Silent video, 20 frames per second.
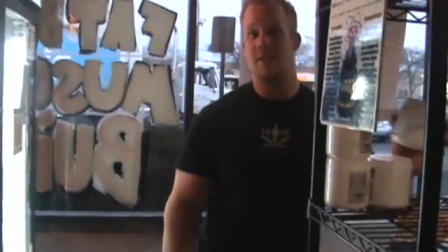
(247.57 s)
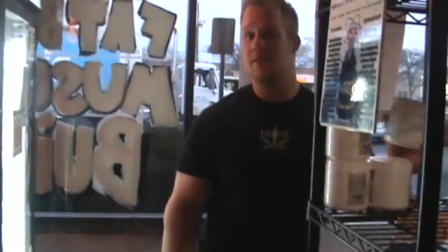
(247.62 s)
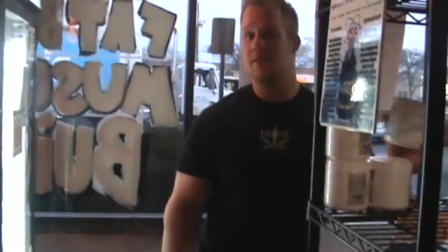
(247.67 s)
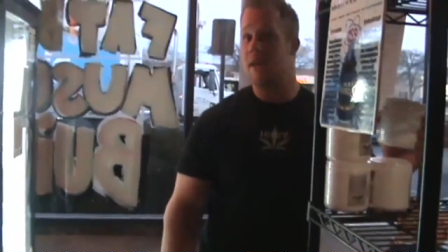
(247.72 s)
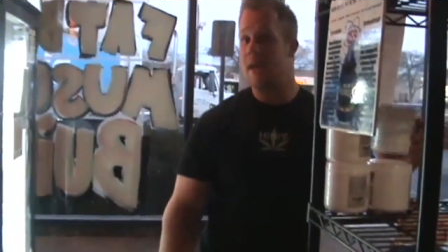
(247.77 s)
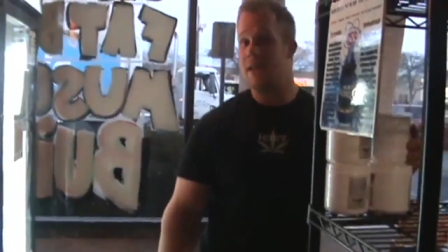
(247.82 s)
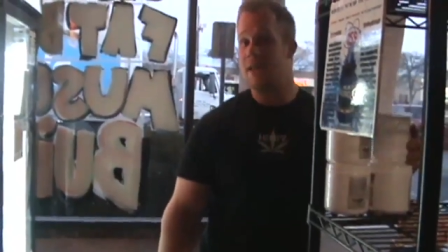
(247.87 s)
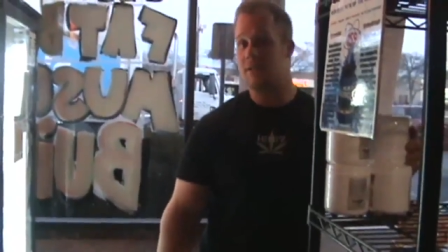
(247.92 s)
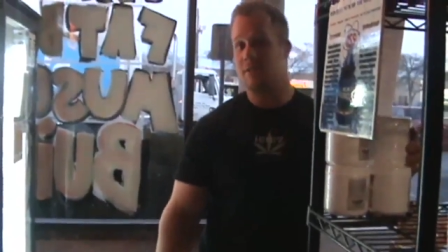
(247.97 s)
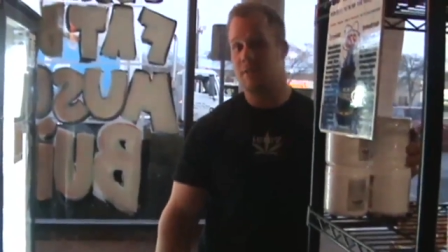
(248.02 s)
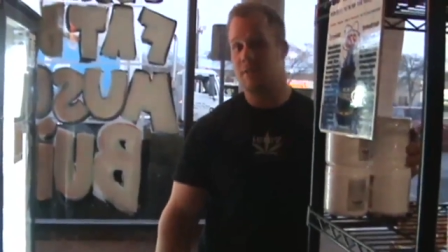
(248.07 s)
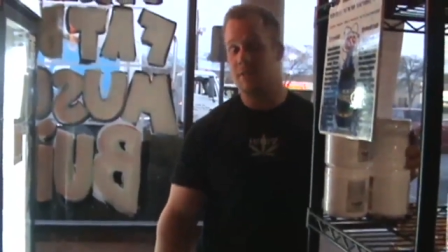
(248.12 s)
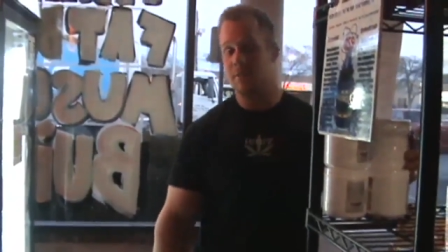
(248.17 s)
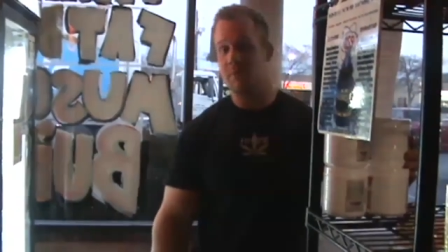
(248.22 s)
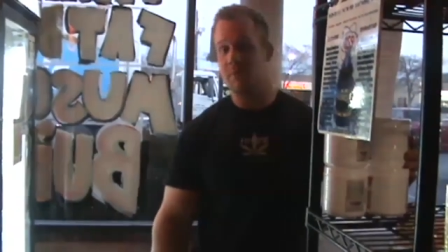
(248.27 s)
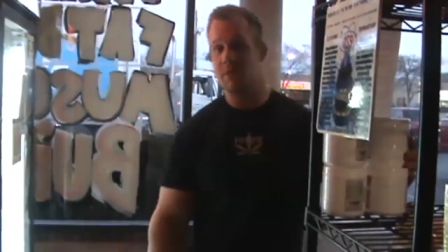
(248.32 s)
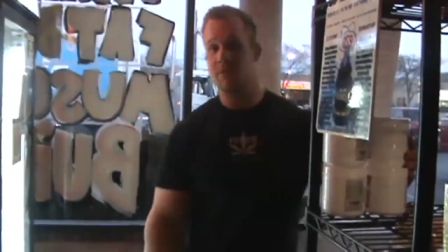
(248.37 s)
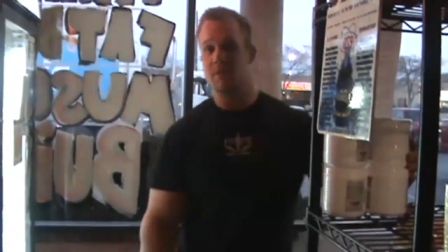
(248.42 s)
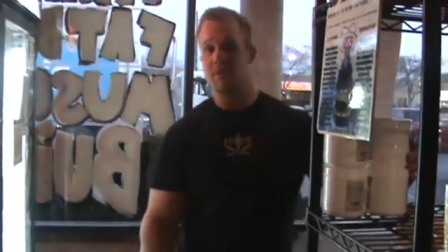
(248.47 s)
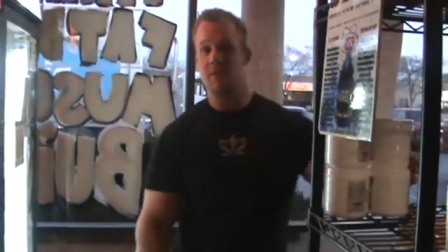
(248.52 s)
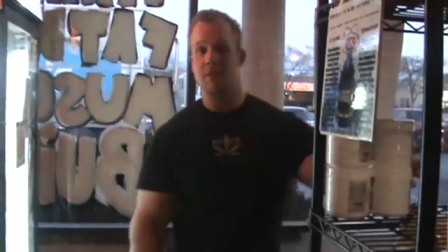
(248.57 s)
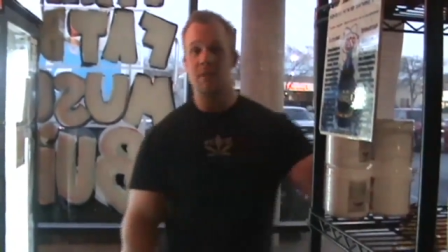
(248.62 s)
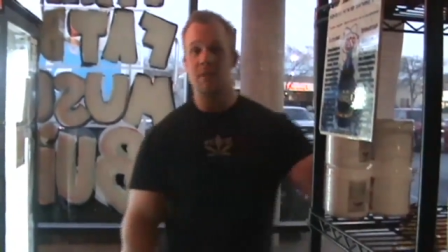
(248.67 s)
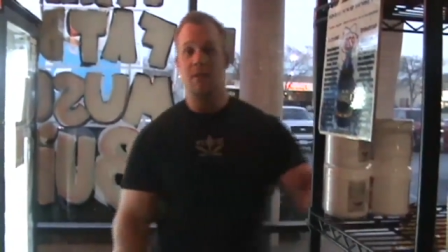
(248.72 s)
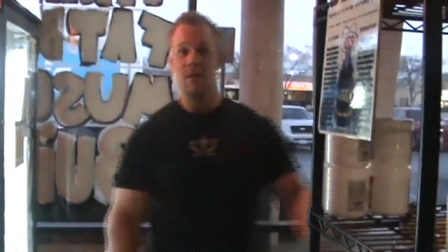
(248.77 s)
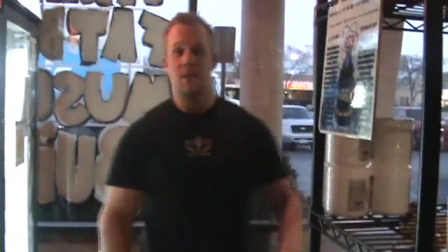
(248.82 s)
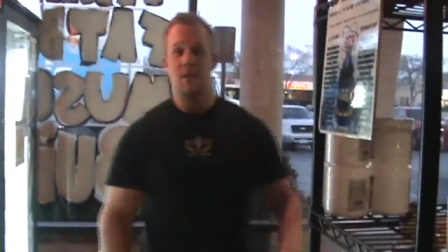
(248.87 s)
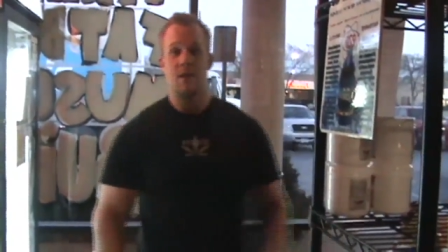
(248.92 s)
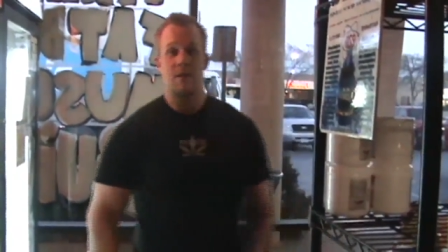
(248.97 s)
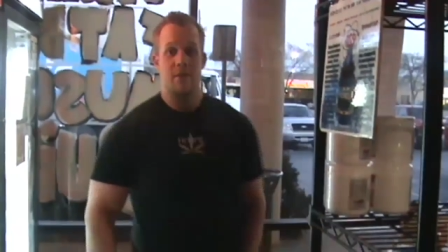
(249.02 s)
Just ask, just mention the,
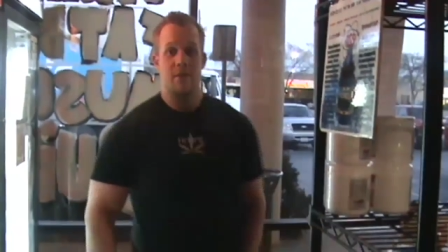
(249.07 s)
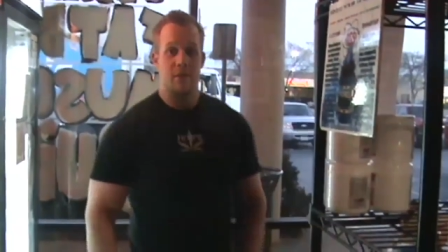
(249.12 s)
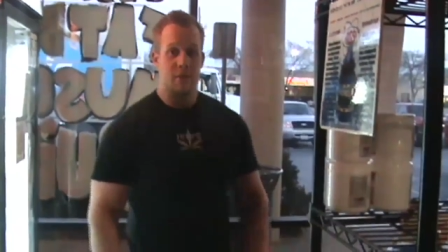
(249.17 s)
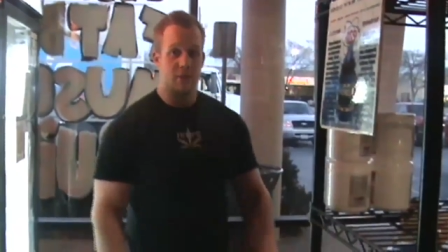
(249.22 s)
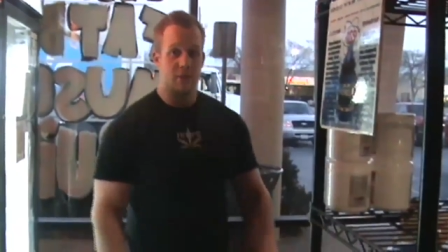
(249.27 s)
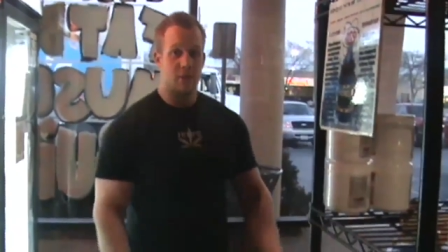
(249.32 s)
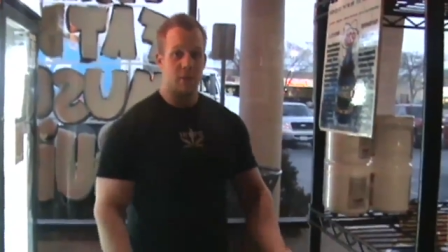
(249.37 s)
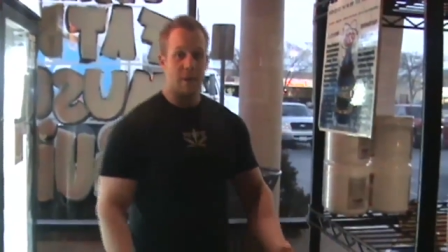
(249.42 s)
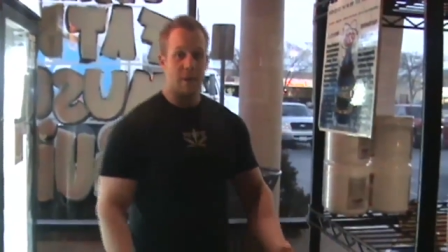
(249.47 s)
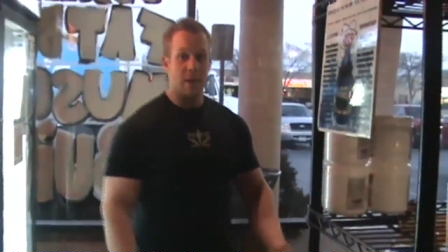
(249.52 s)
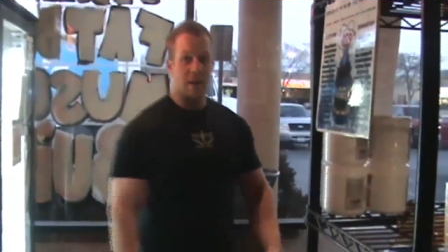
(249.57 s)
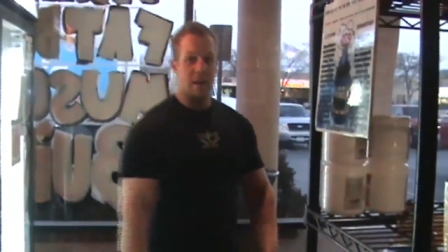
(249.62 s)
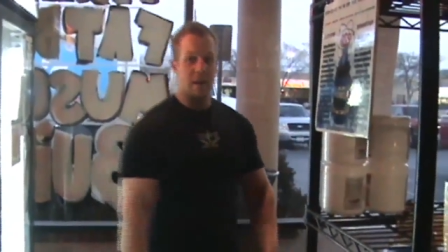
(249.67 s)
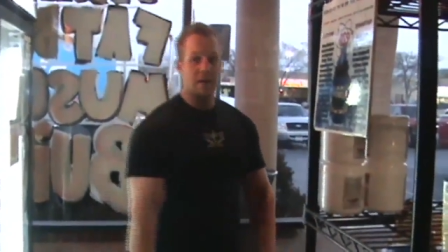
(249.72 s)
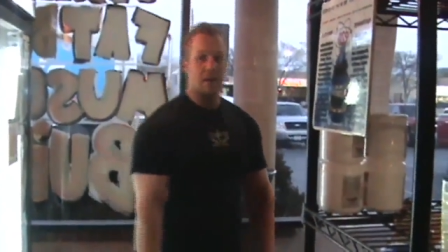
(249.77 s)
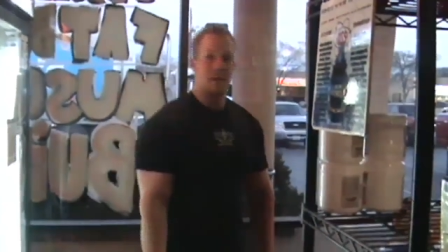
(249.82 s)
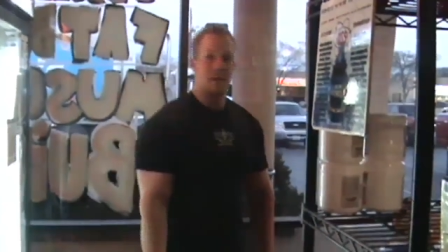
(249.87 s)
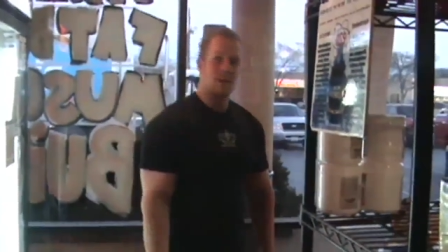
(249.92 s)
the YouTube ad.